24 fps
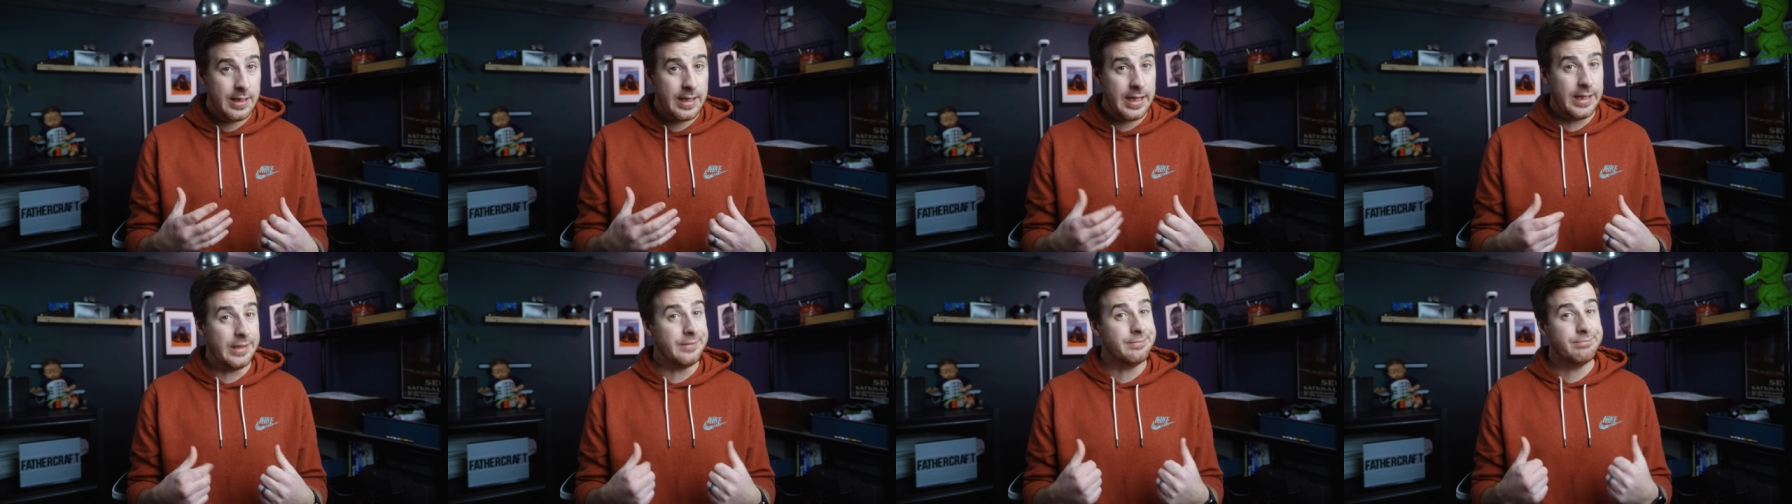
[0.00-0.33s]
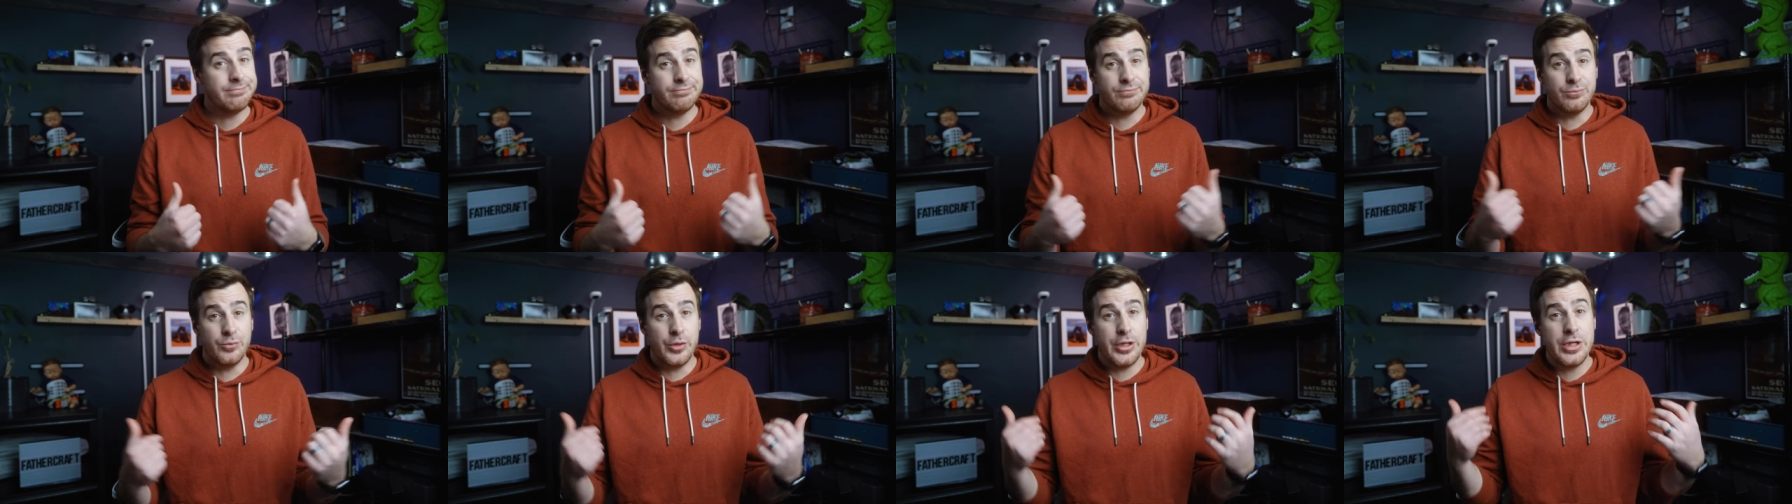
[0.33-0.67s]
hey,
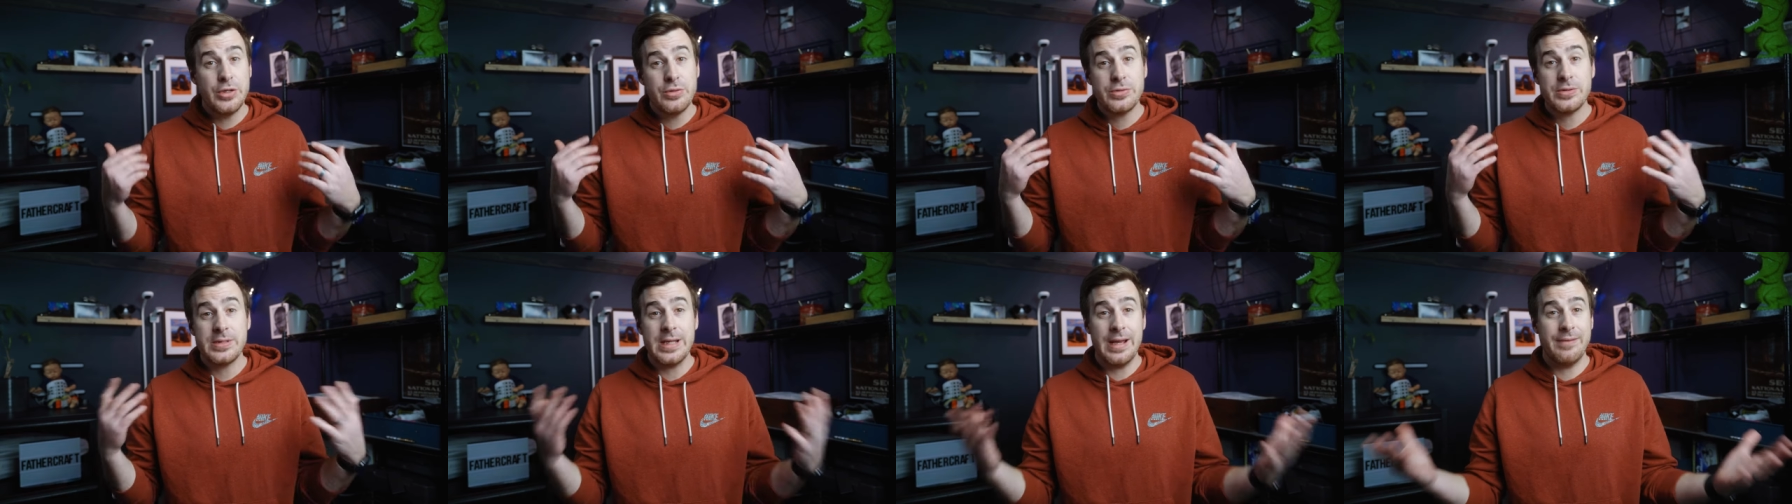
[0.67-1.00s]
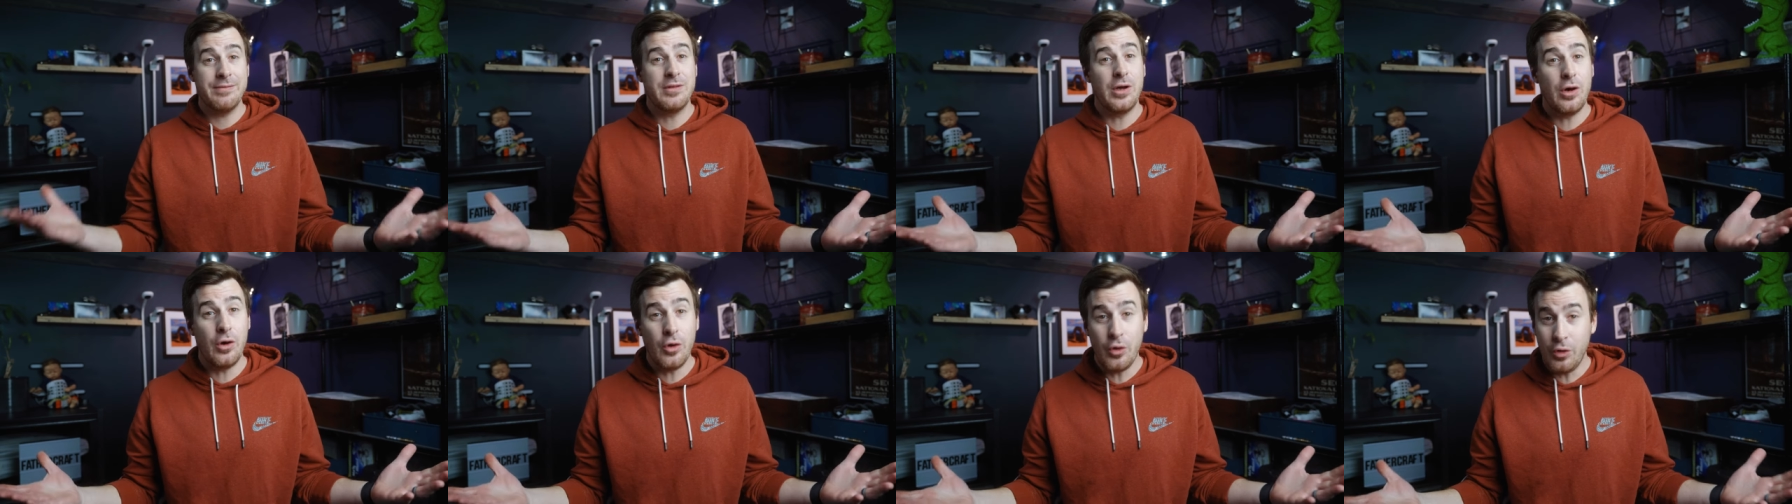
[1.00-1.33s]
we used to
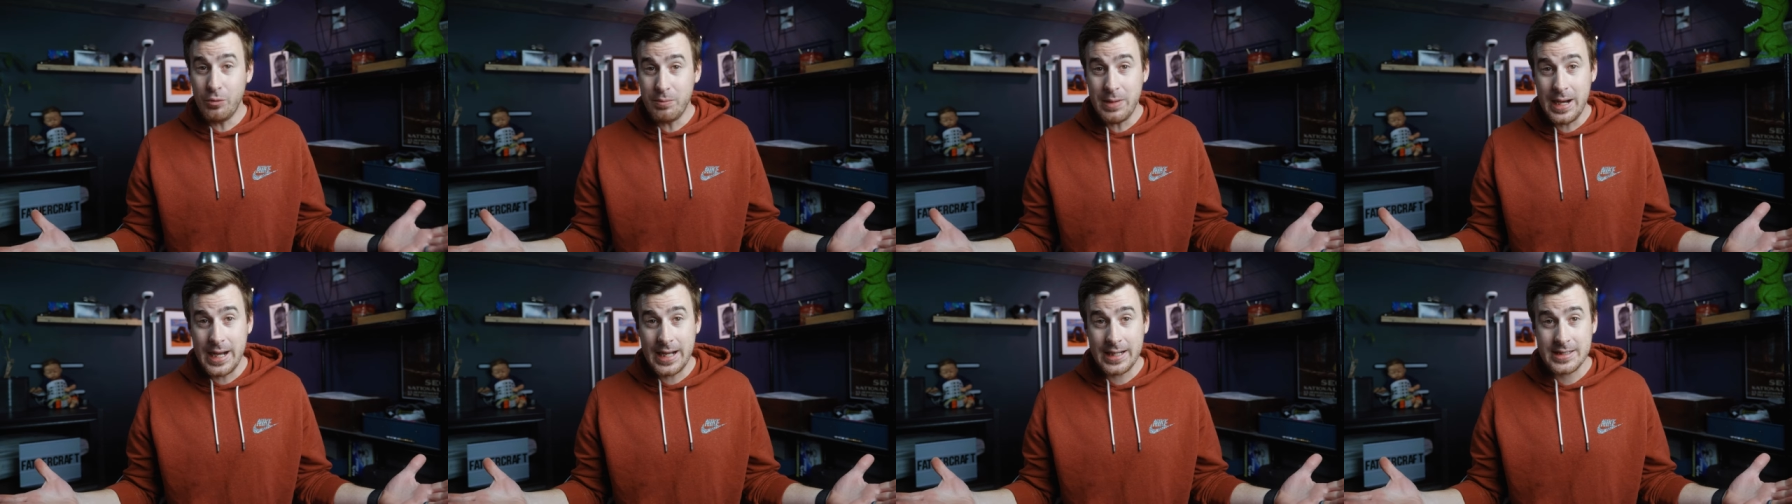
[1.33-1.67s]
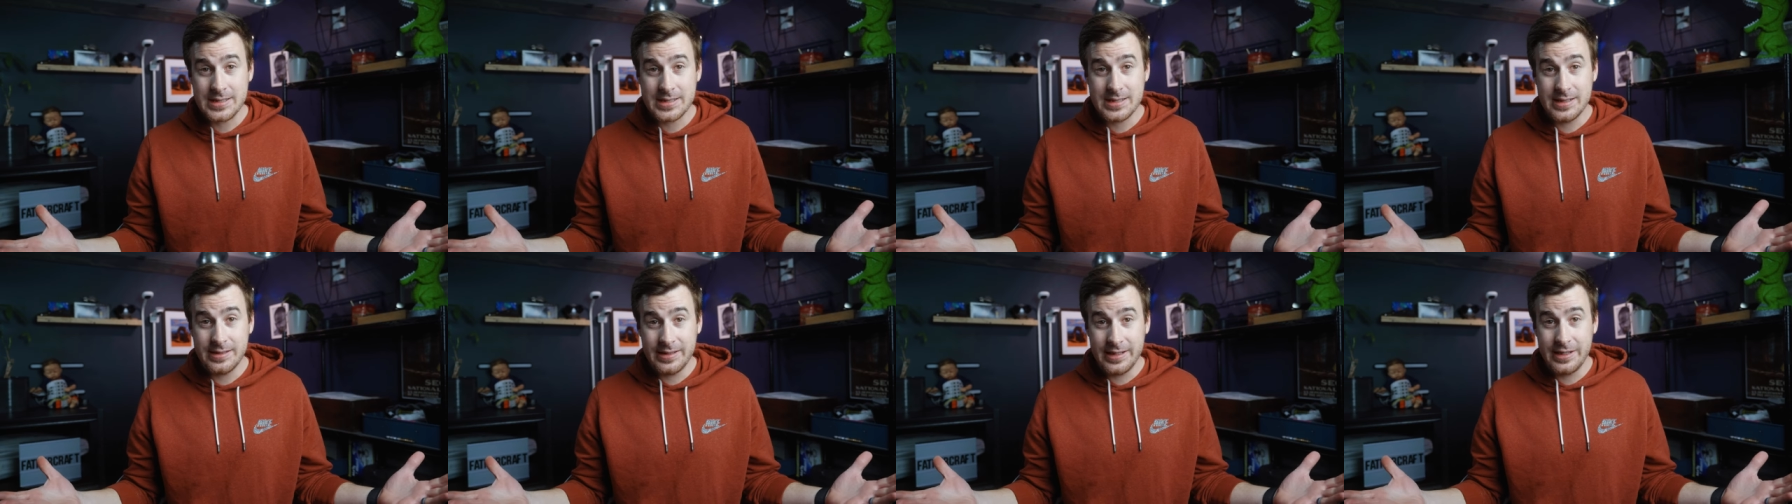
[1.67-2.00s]
have the whole
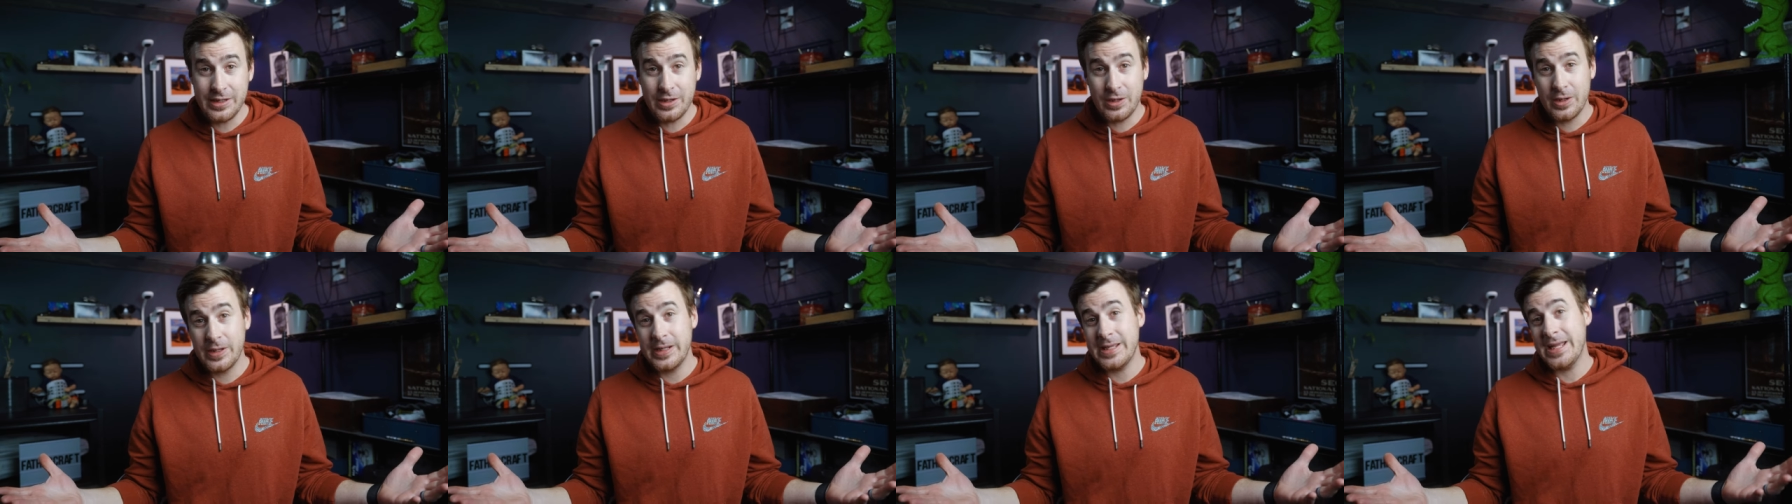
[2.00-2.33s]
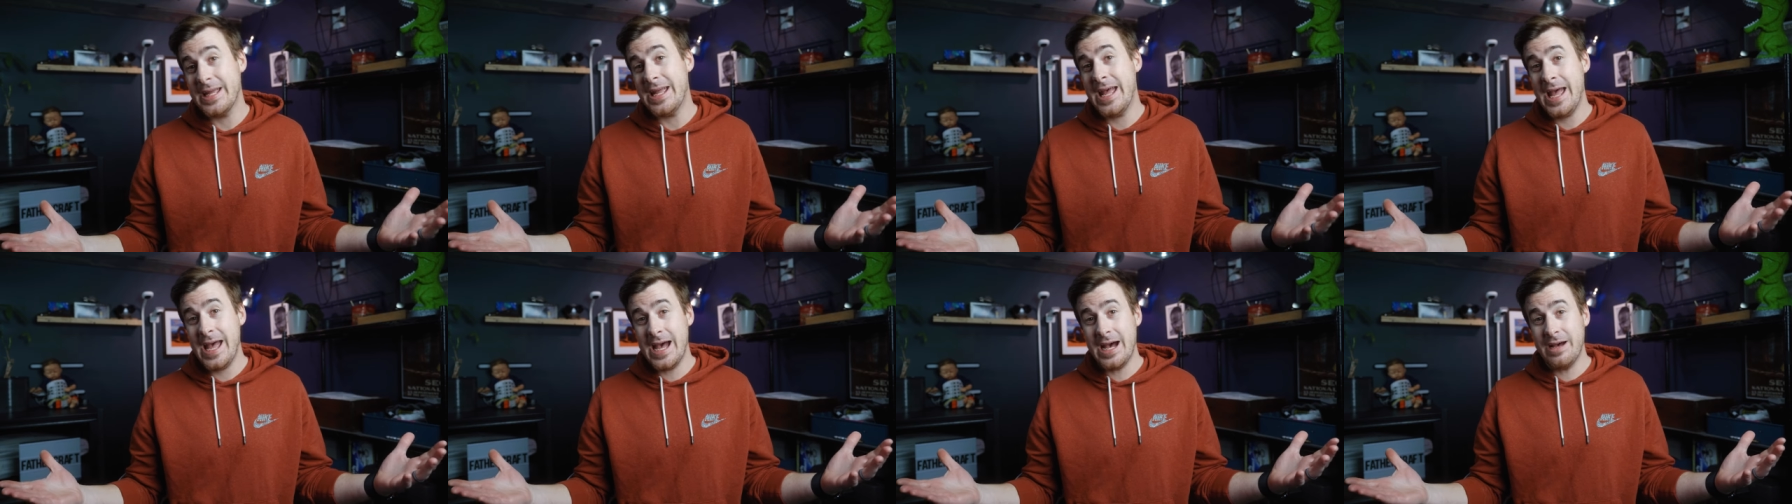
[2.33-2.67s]
box, then Ernie
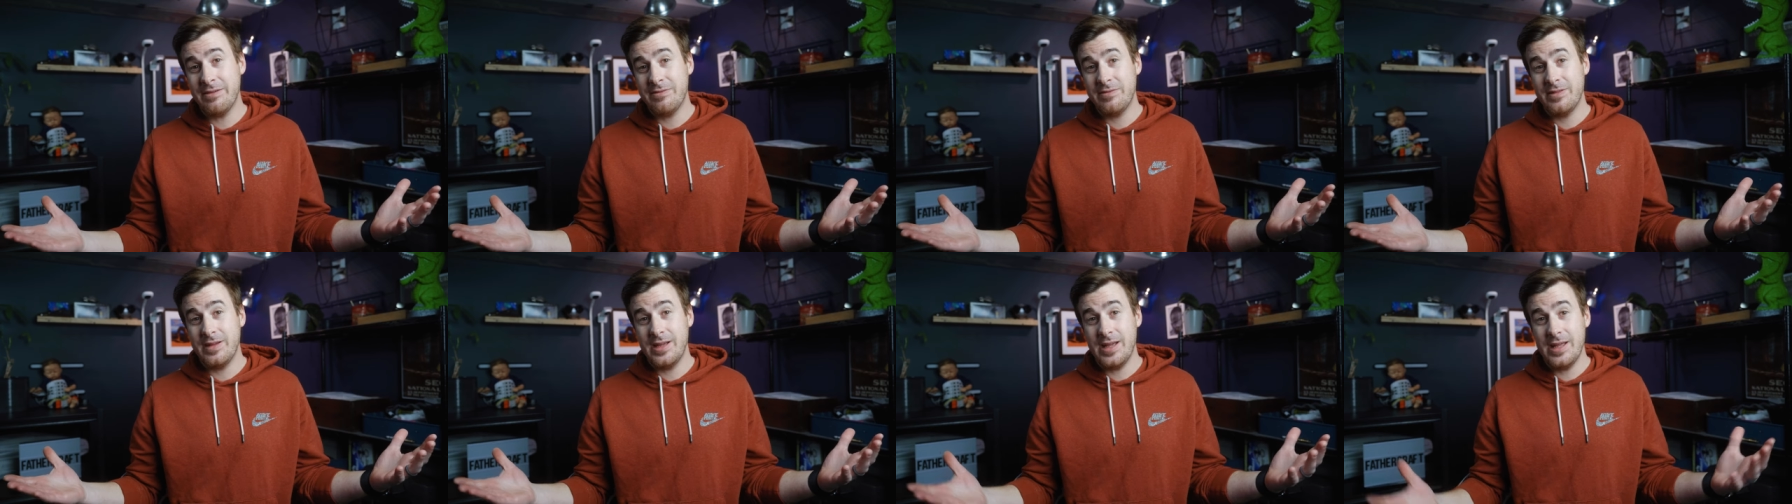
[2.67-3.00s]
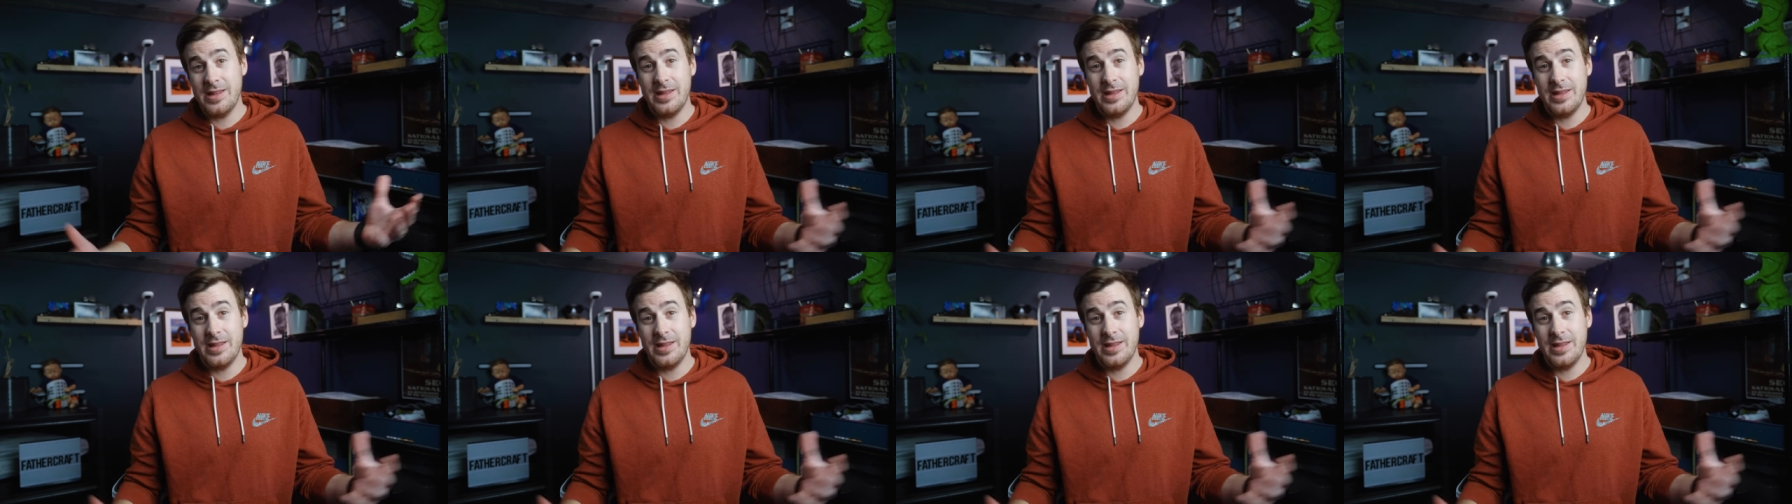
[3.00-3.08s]
ate half,